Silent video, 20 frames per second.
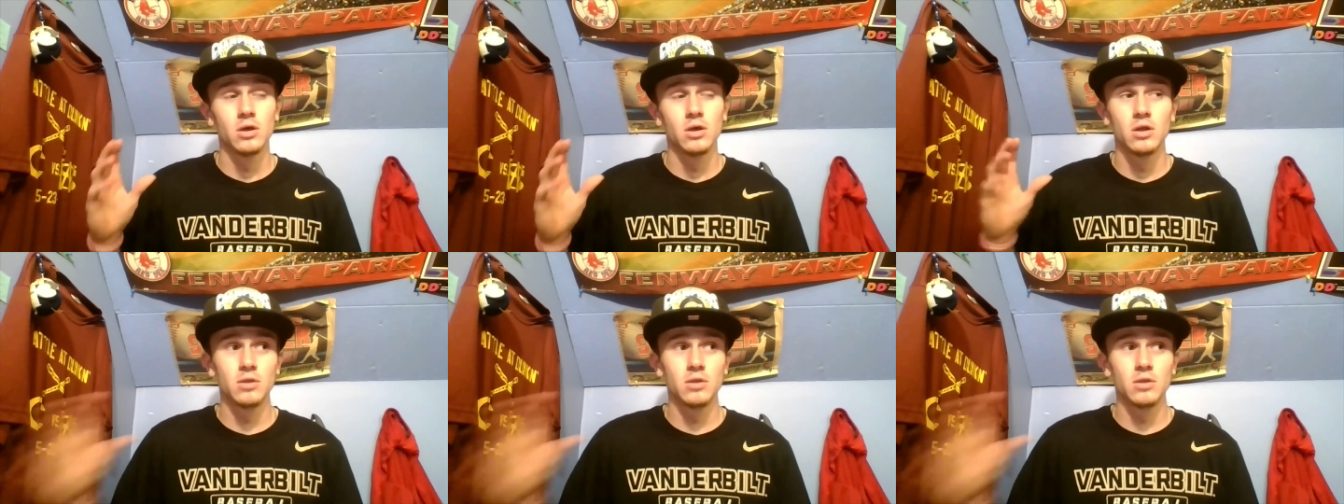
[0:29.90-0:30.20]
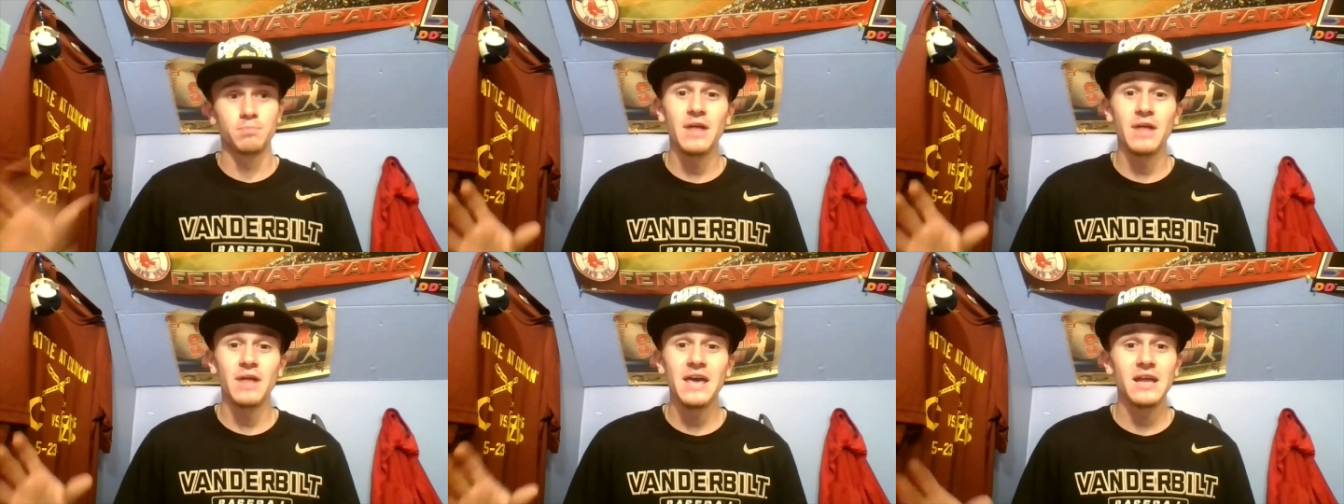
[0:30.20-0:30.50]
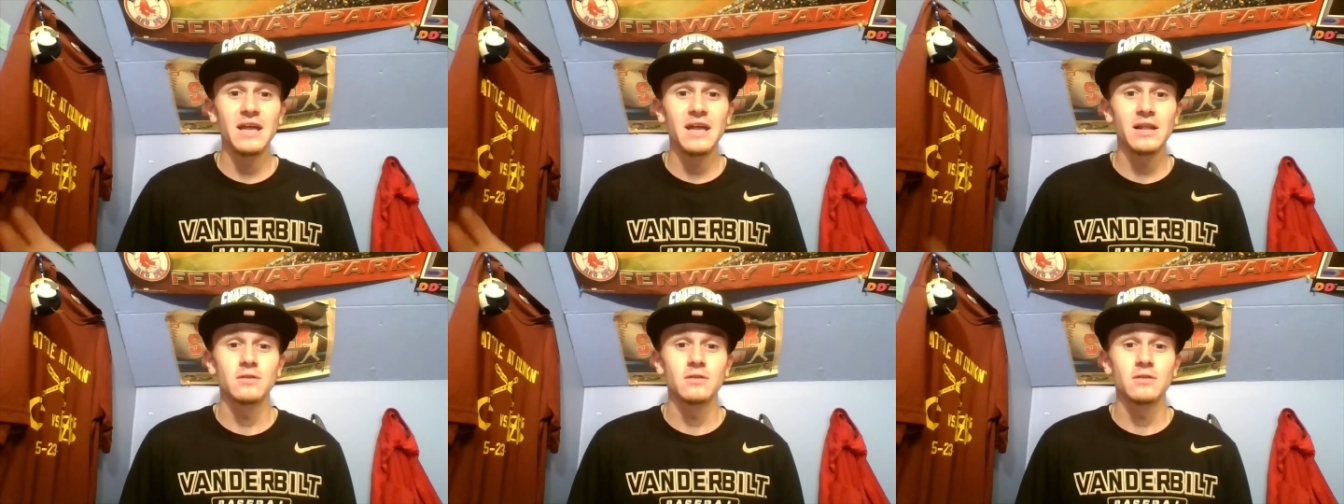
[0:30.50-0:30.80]
the
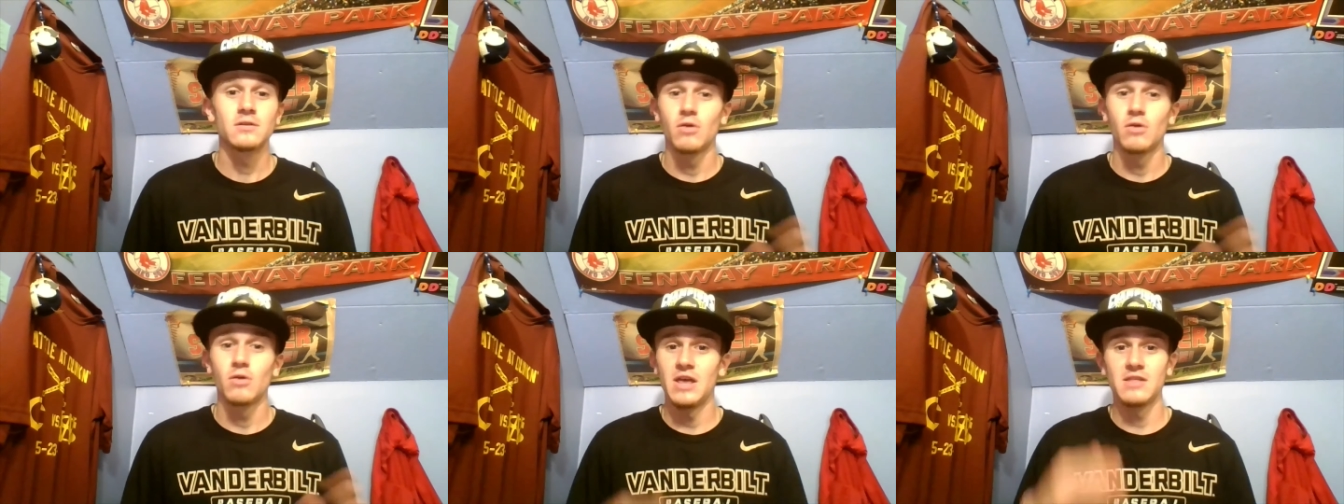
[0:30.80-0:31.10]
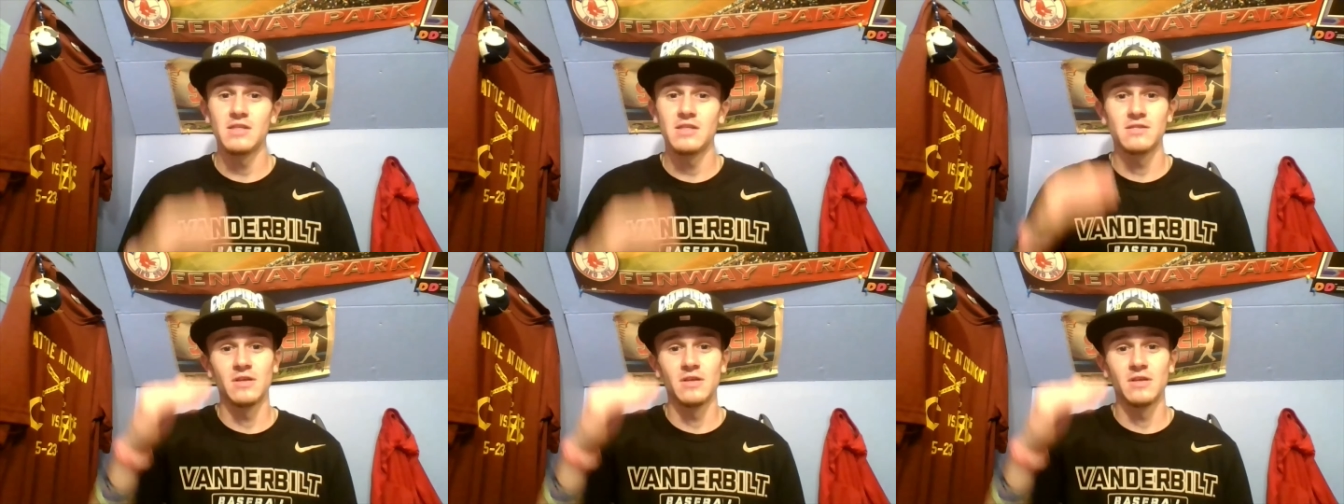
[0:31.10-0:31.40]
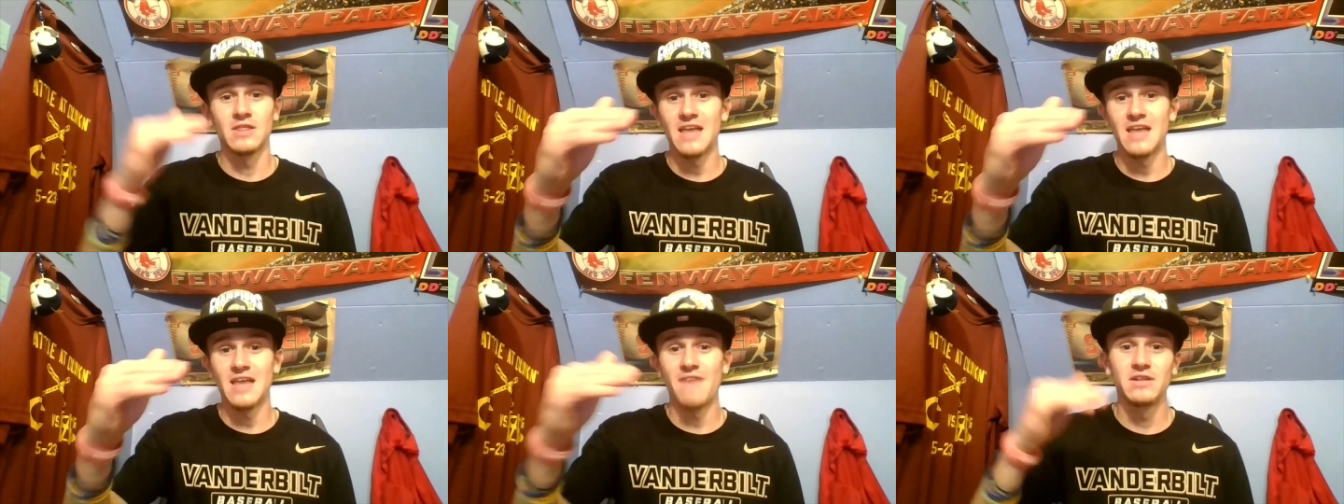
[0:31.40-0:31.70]
play-in is the
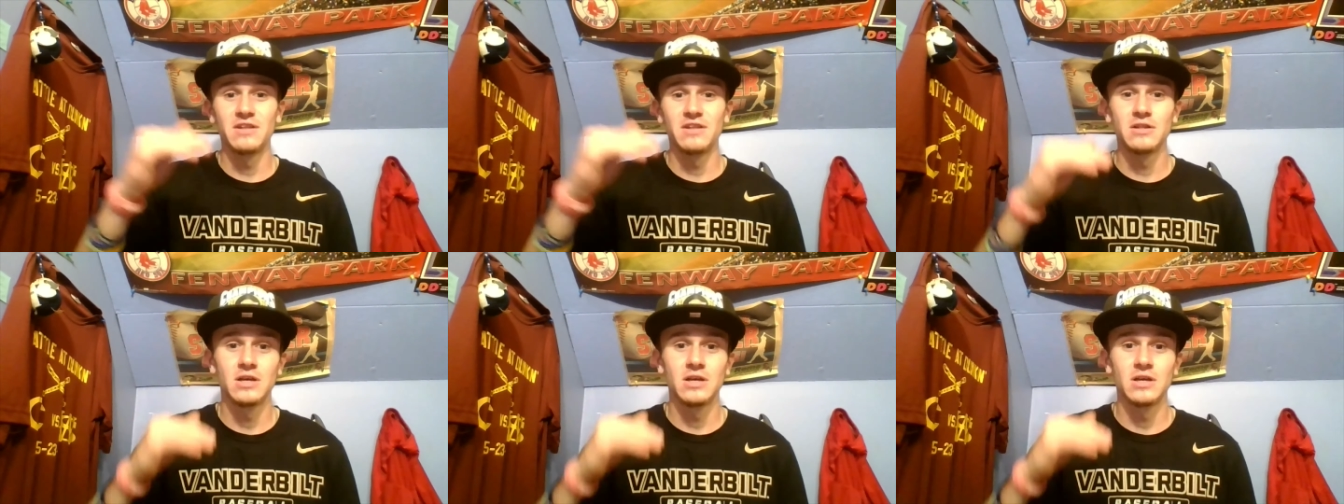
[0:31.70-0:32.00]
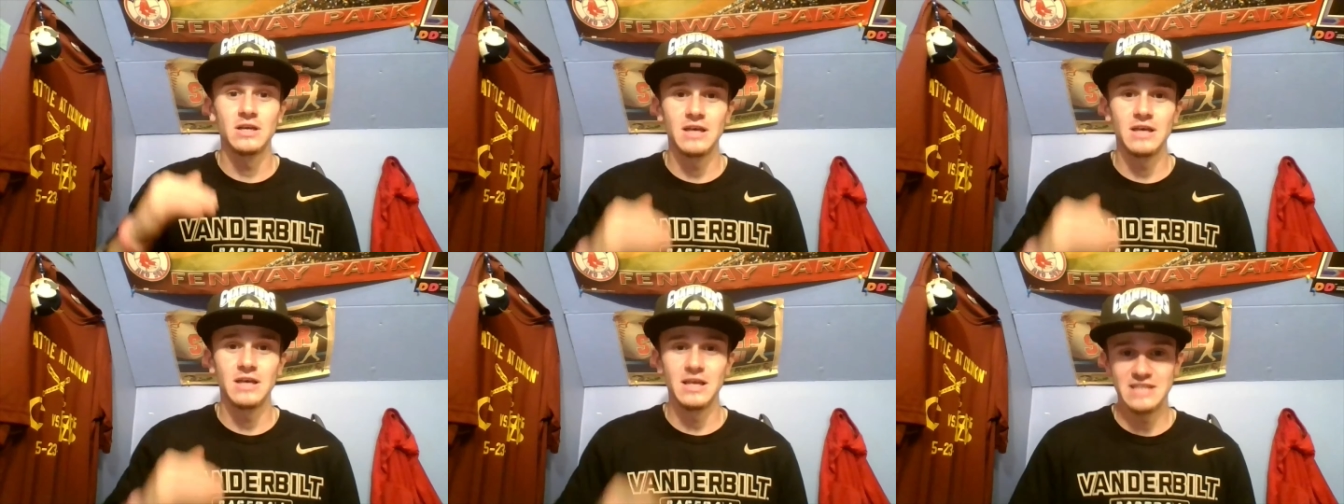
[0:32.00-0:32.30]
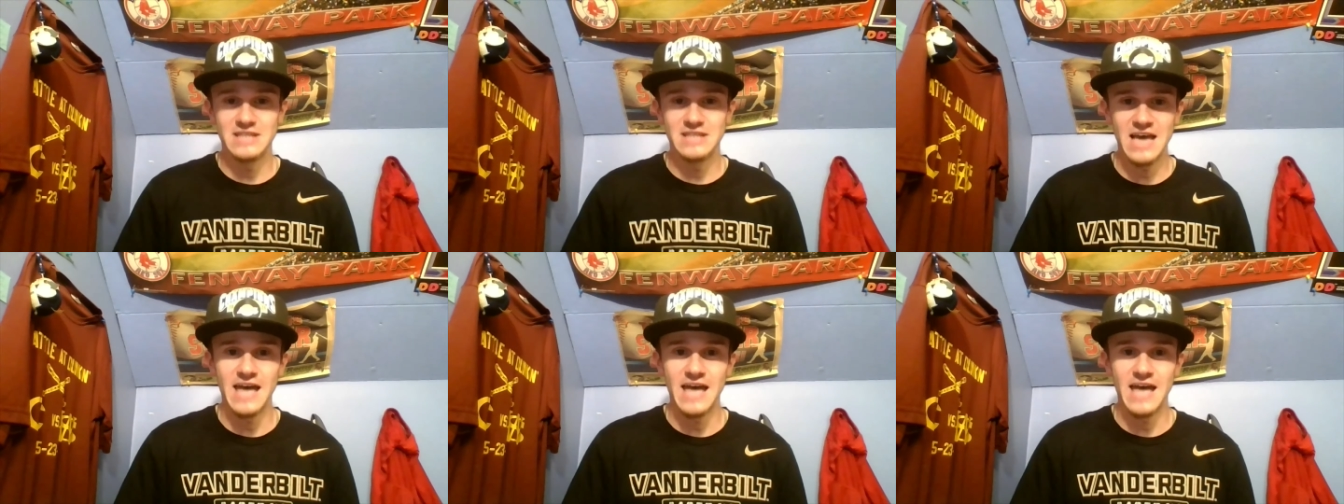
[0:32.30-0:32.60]
7
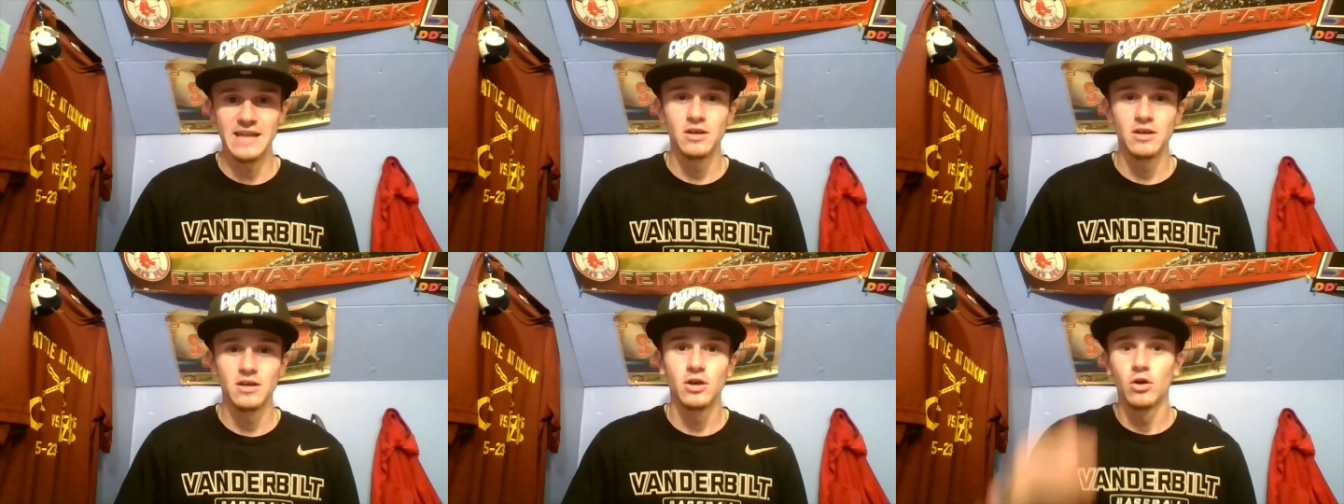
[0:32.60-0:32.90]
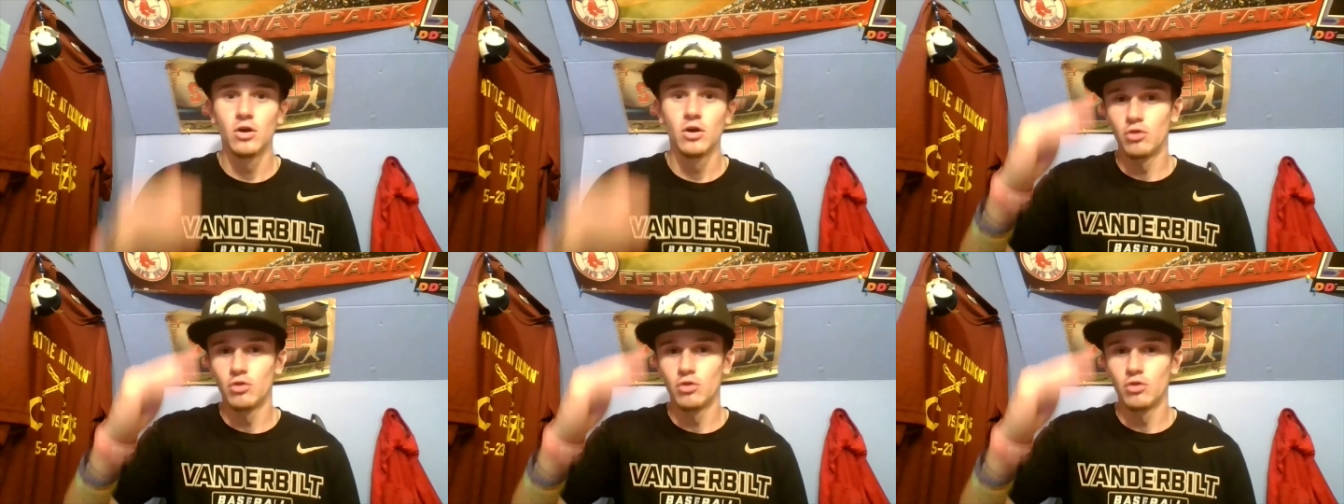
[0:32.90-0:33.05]
and 10.